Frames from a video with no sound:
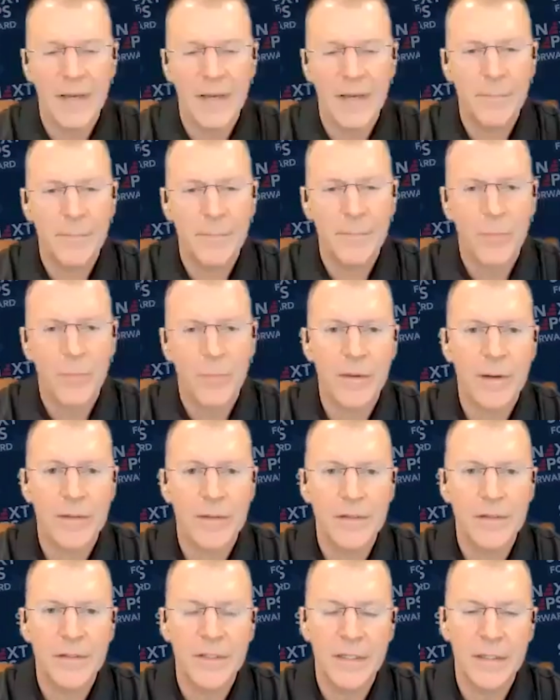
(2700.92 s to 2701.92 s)
point, think
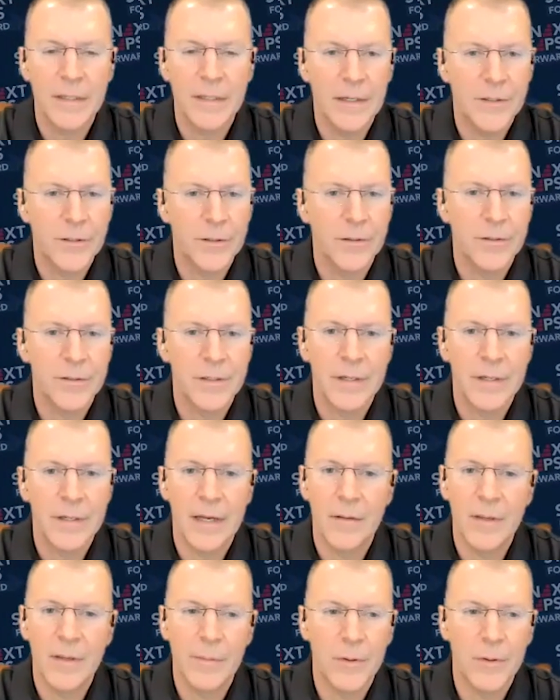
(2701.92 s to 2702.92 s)
about these teenagers and
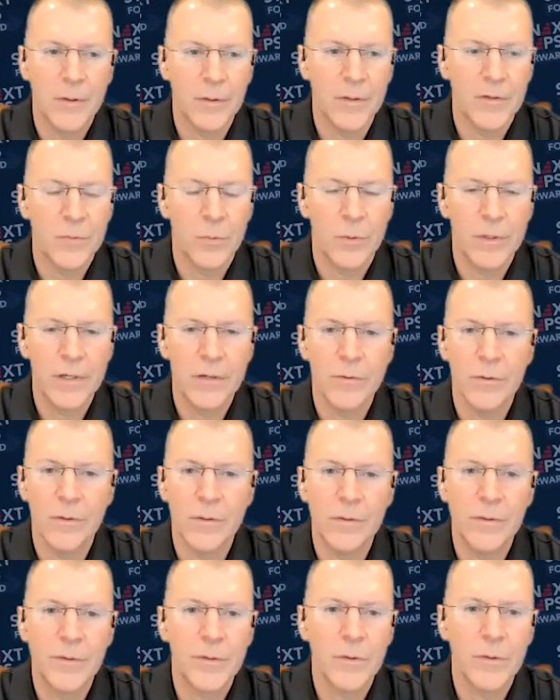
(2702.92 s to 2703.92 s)
now maybe early
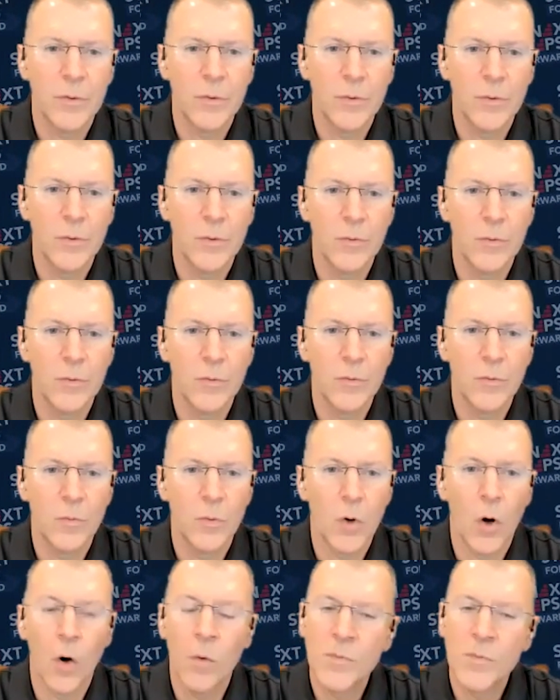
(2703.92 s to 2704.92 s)
20-year-olds who
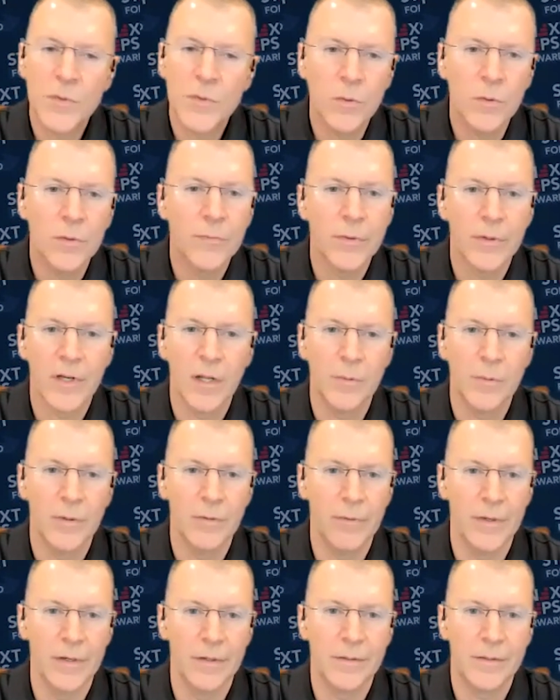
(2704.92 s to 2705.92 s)
were homeschooled for a couple
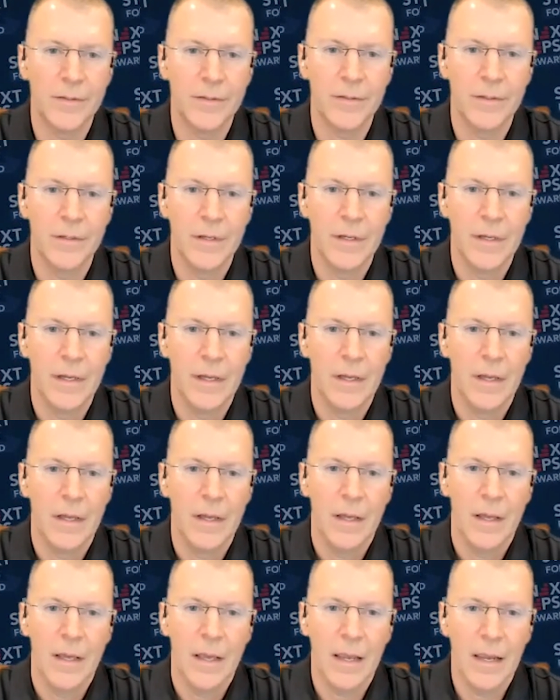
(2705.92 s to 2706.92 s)
of years.
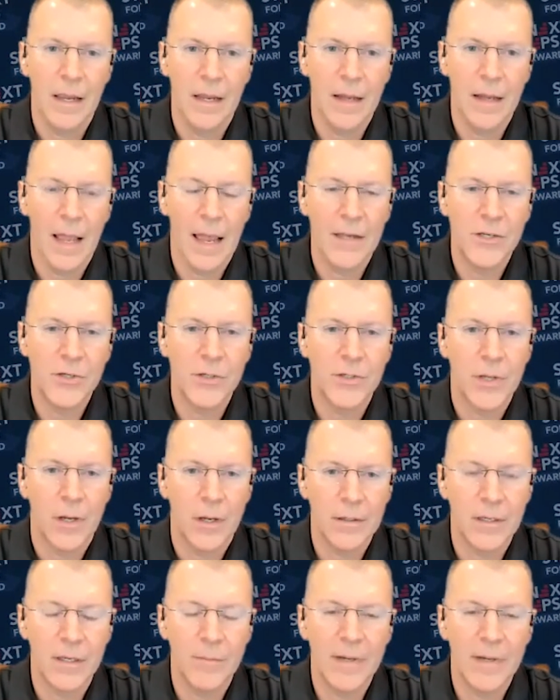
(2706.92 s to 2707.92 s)
And as you're
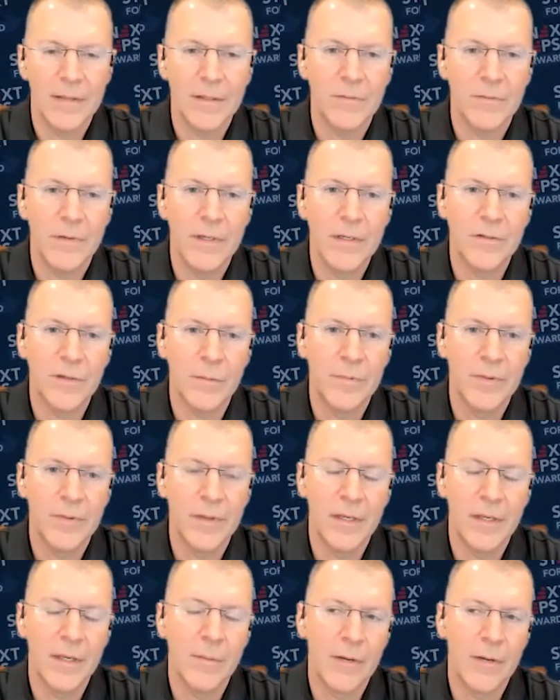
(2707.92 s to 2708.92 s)
talking about these videos, I'm
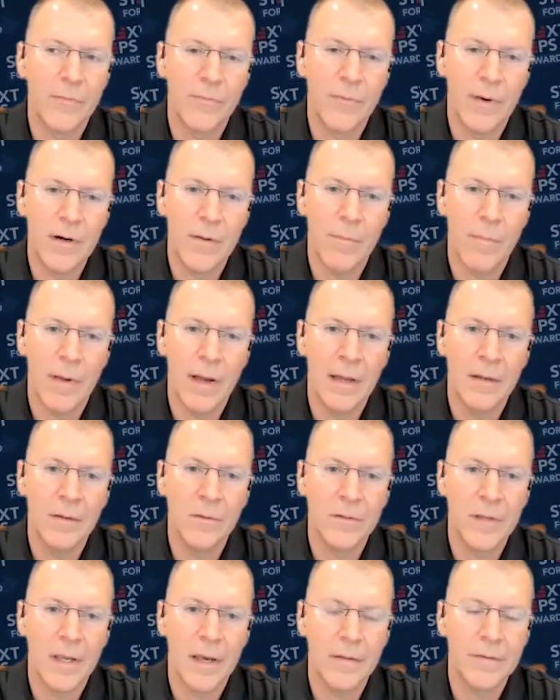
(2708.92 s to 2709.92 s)
thinking about a friend of mine
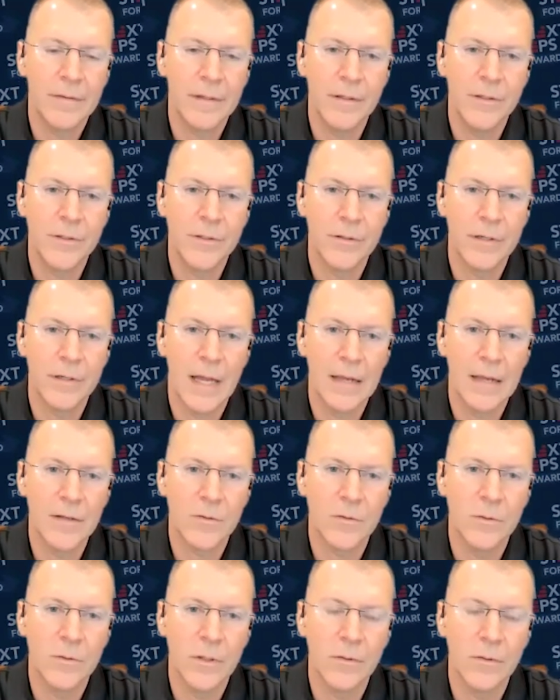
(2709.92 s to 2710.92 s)
who's a health teacher at a high
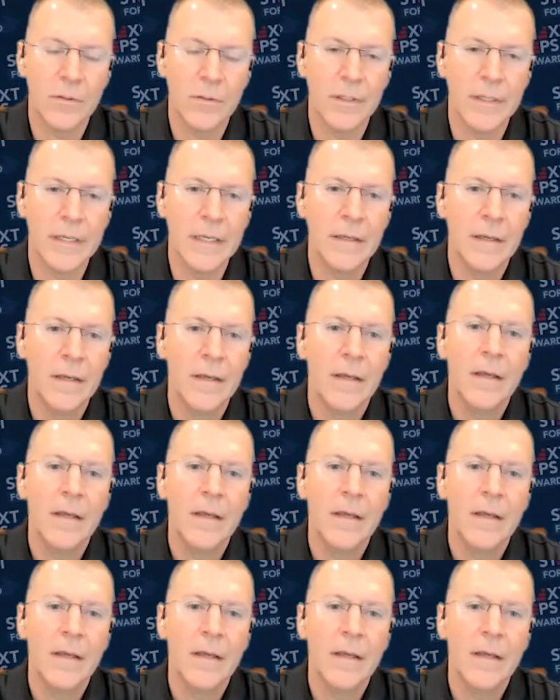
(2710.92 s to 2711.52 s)
school locally,